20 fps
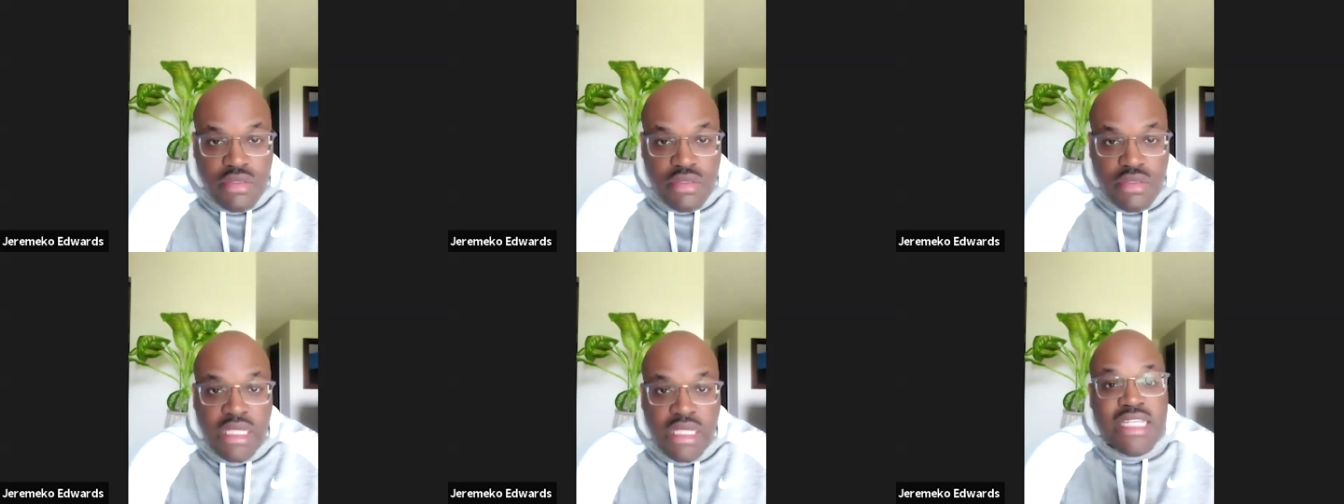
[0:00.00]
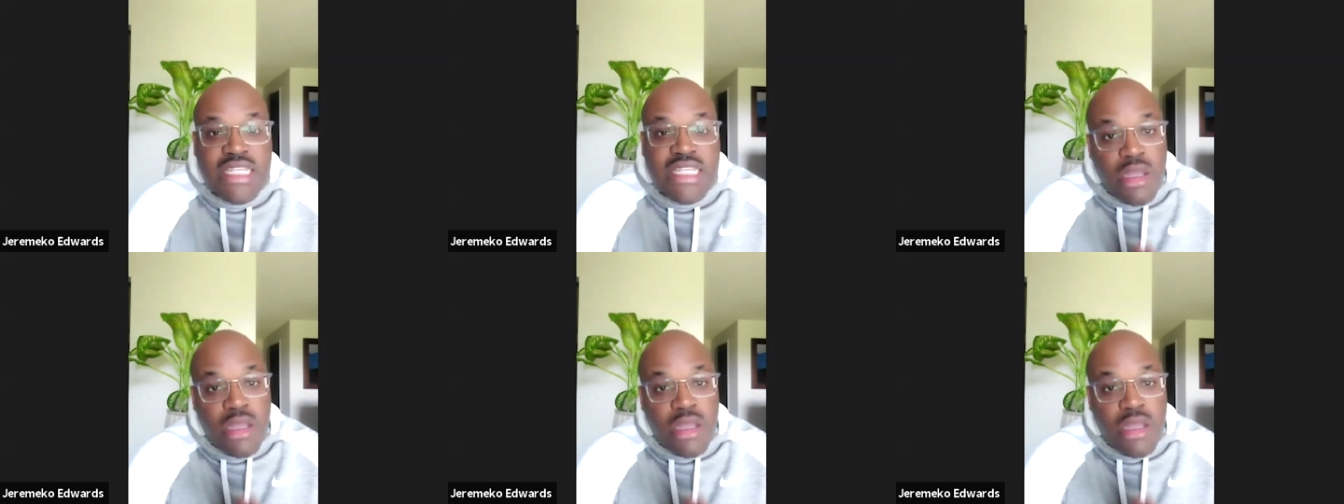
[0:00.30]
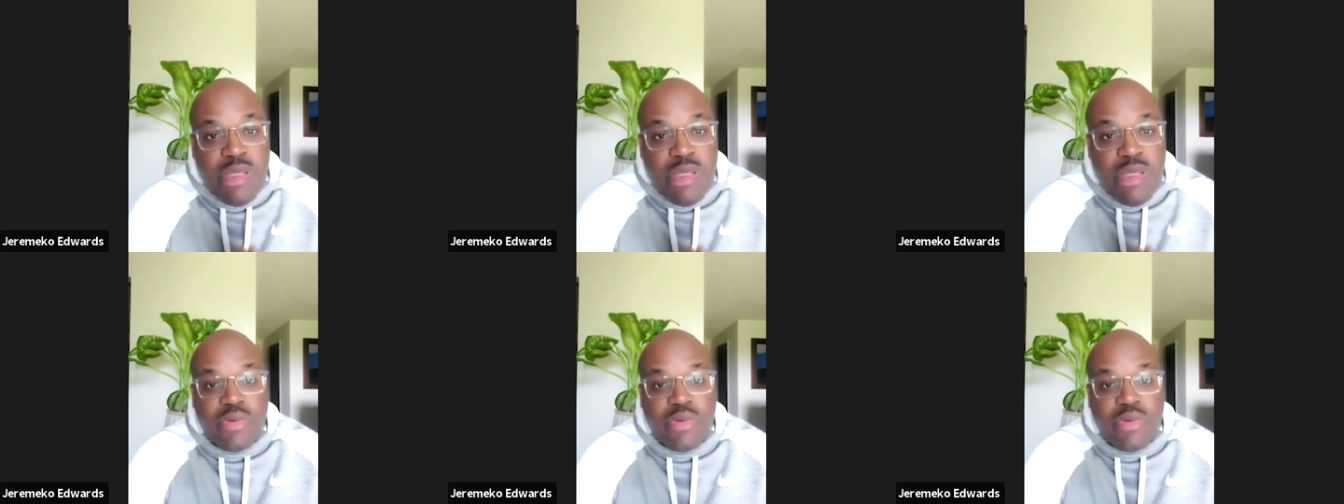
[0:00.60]
Some
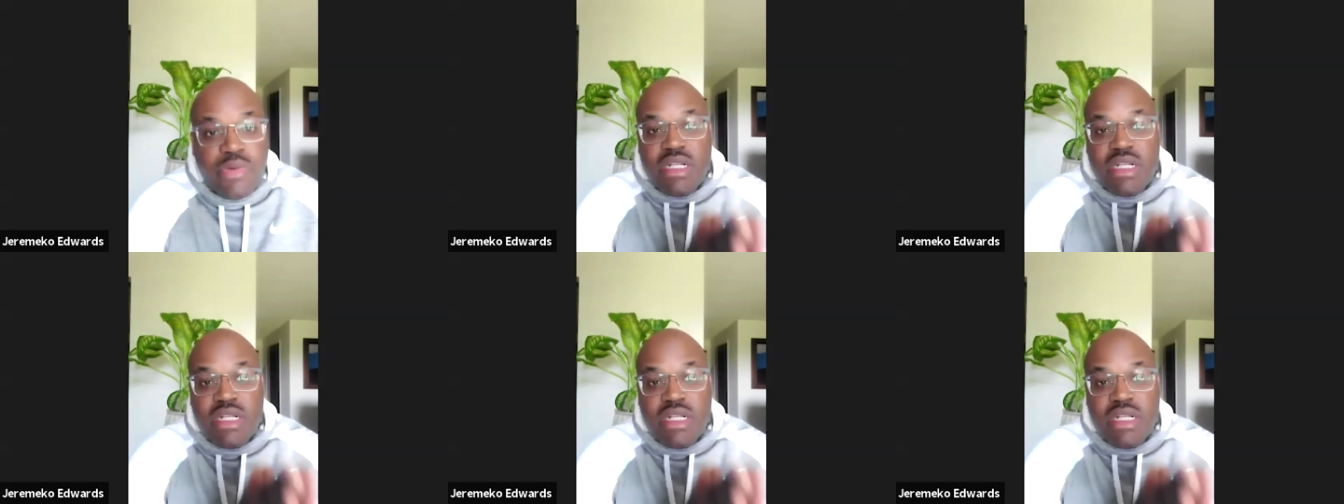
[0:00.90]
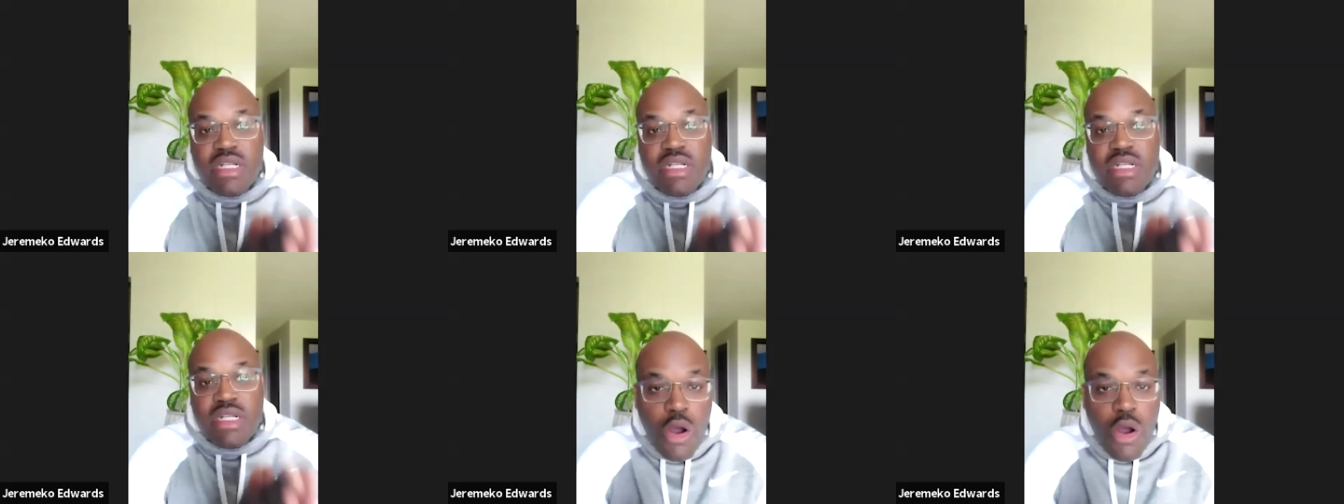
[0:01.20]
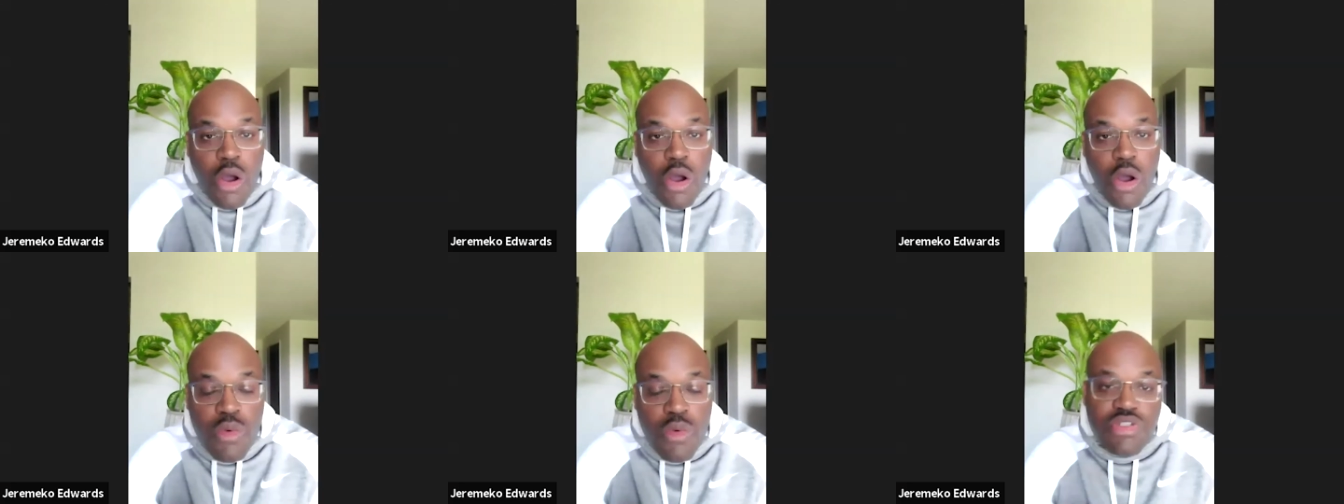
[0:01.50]
people are going to say no,
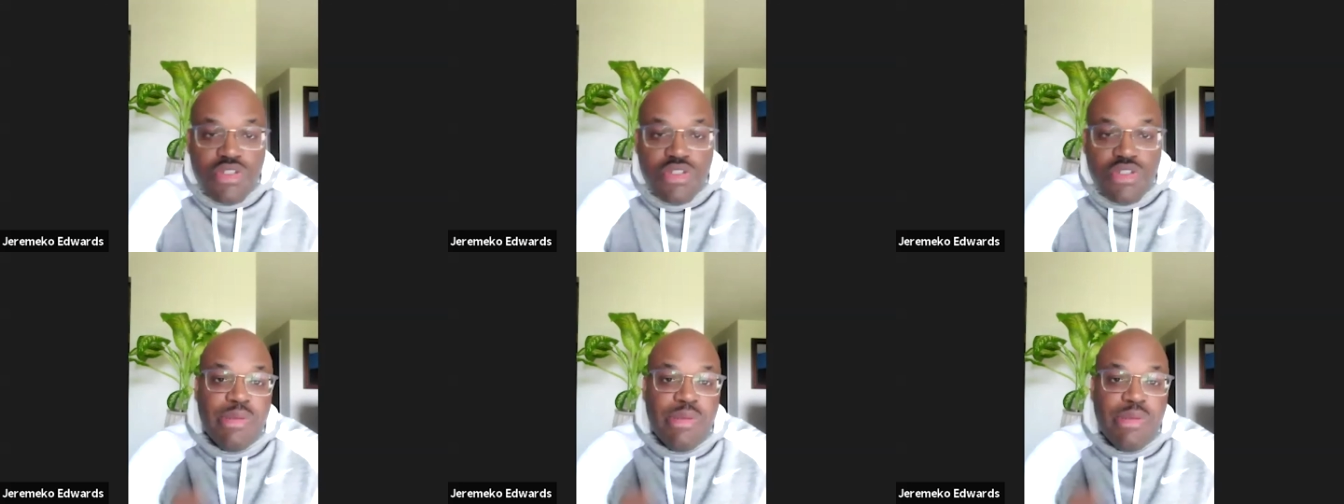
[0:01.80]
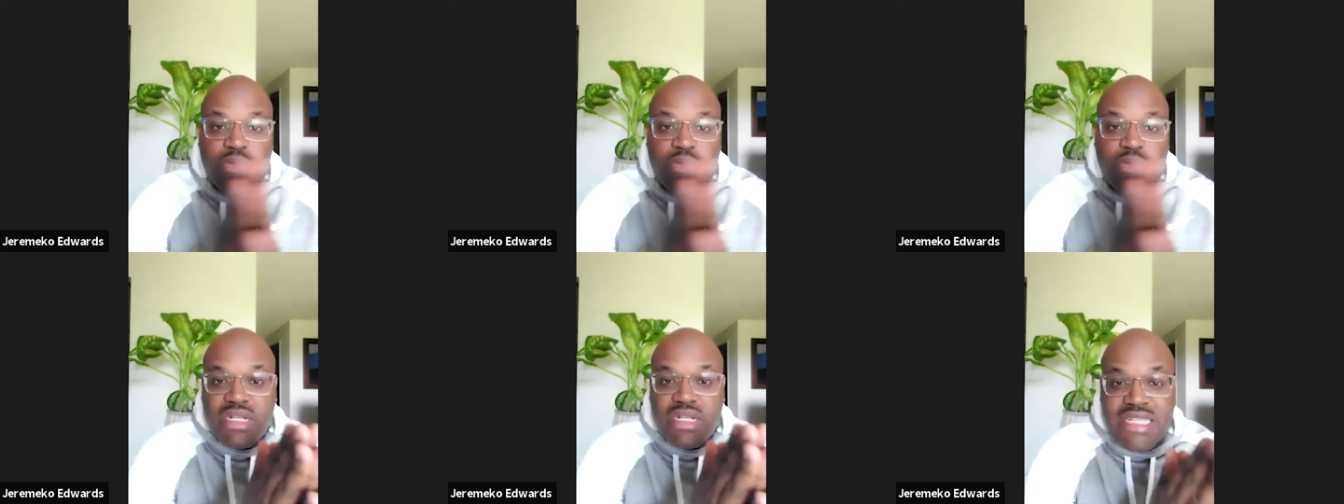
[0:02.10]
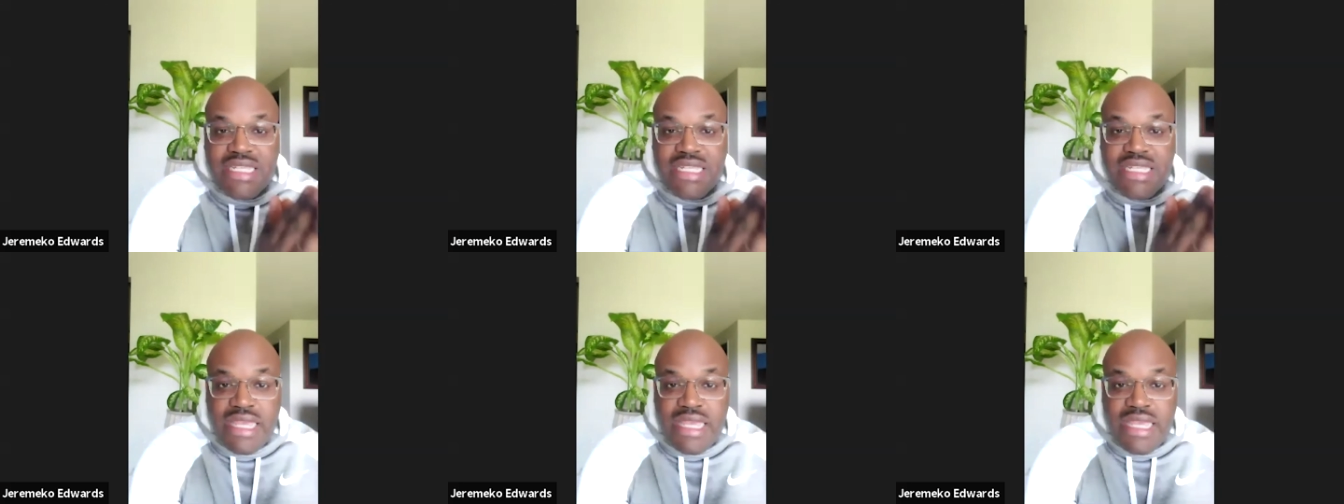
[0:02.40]
some people are going to say
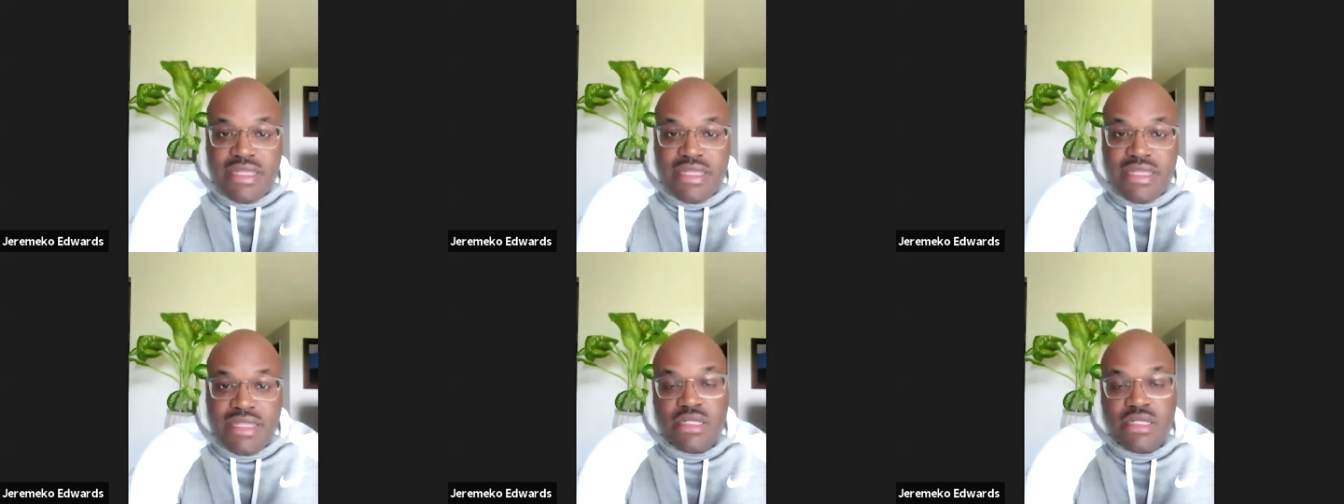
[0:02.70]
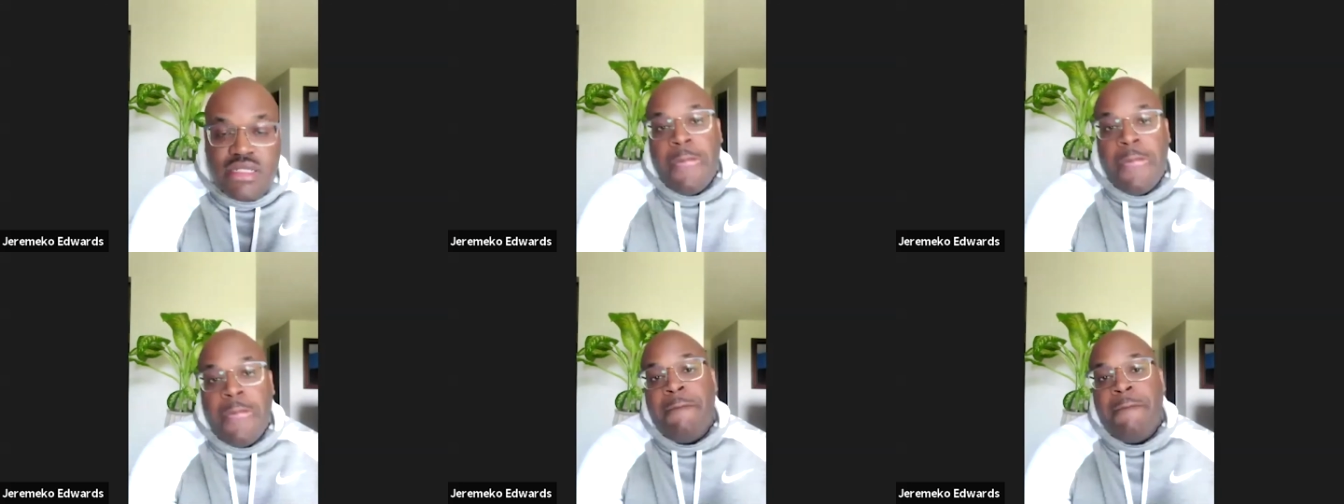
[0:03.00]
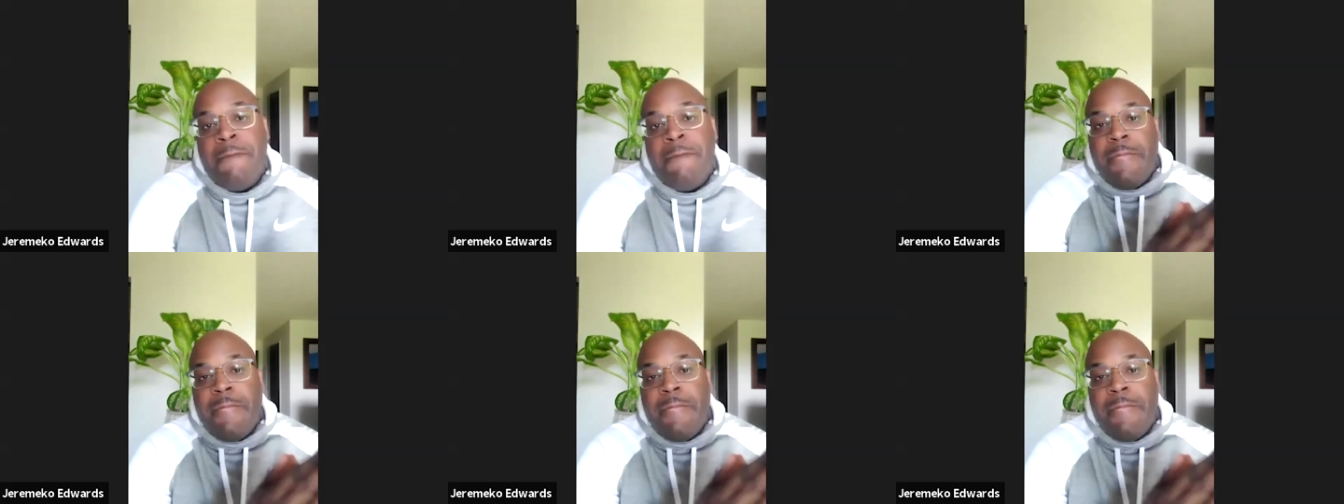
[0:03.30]
yes.
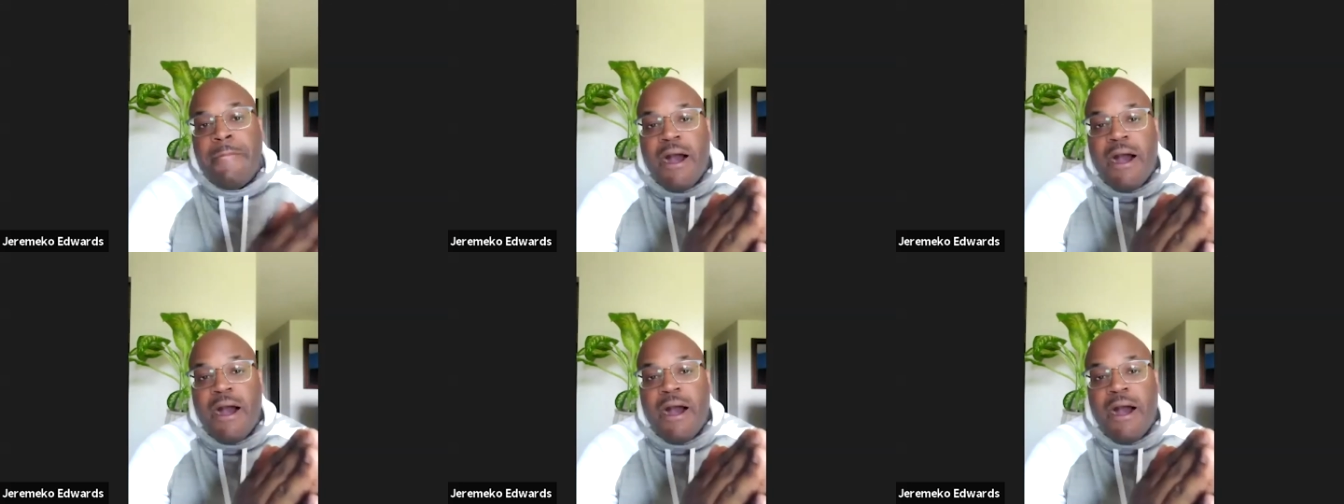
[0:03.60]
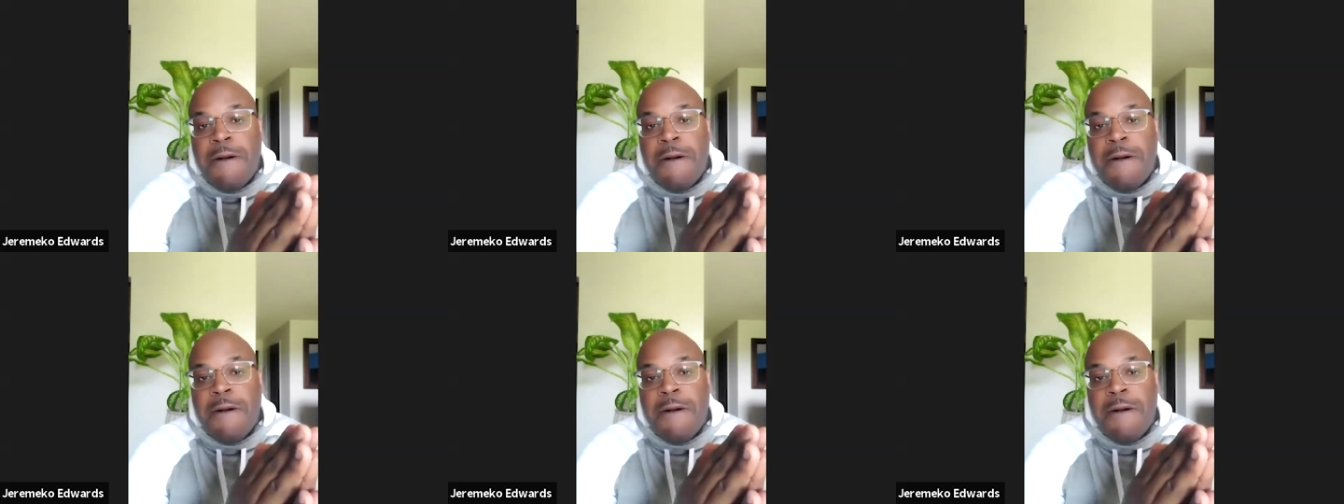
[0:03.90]
Um,